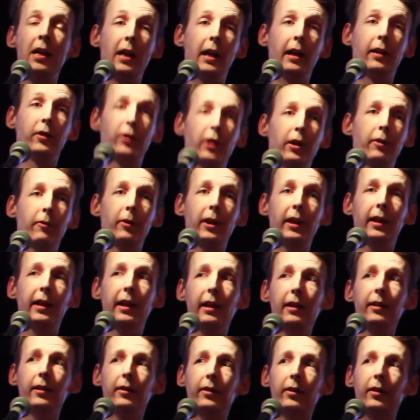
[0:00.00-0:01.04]
and generate a
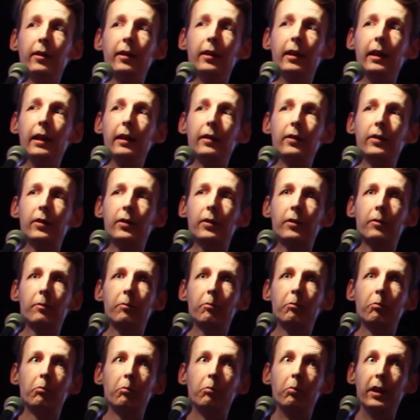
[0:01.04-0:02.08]
character. It's
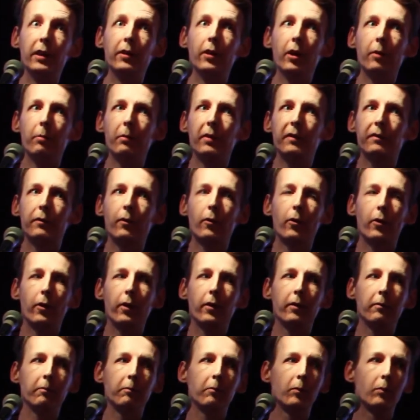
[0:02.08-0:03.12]
been done
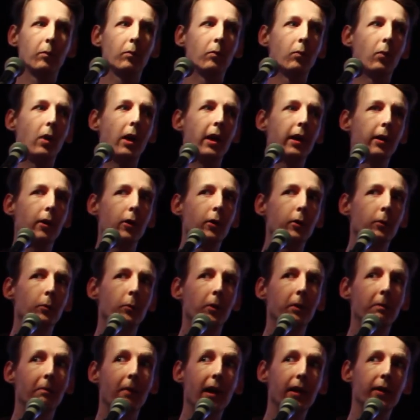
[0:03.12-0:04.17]
before. Why aren't
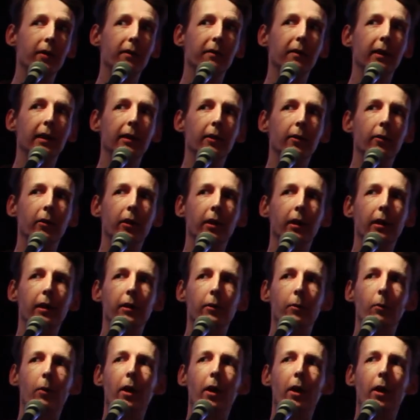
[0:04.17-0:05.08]
we massively doing this?